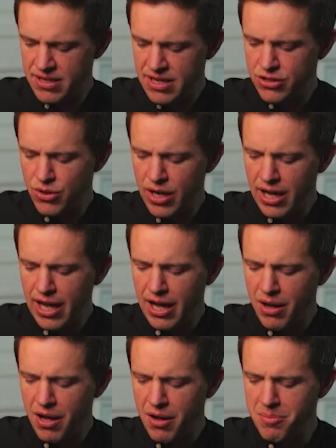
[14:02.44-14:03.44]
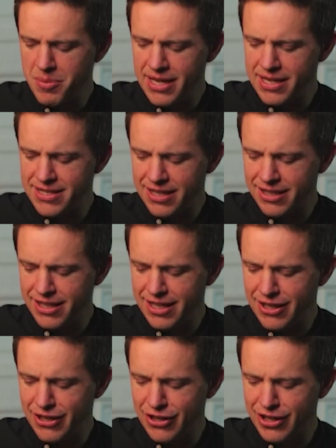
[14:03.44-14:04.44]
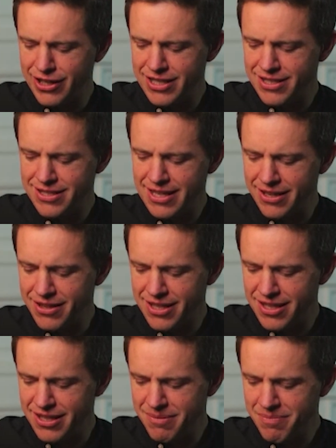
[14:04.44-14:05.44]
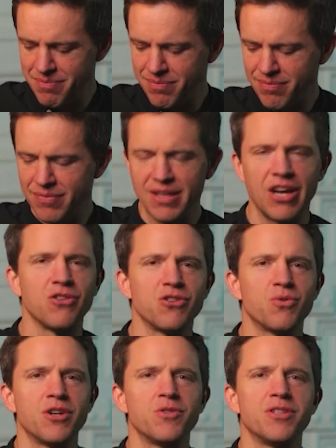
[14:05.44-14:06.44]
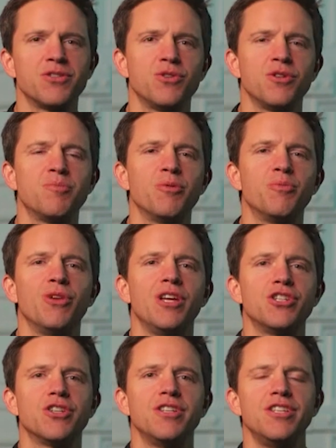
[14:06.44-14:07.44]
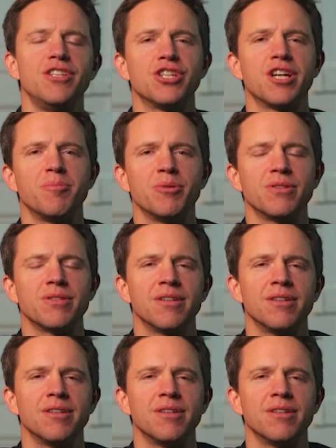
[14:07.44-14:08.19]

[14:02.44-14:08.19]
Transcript: So how big exactly are the undergraduate student population in each campus?